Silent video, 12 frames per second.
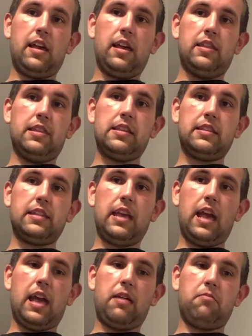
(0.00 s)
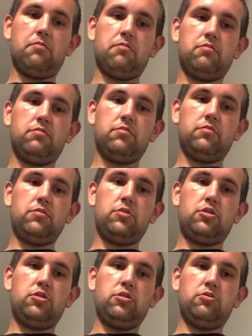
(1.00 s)
in this game
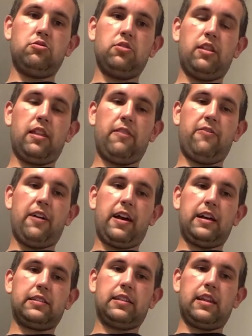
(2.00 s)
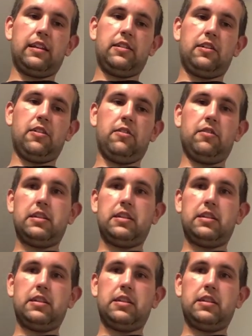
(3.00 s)
due to the fact that, you know,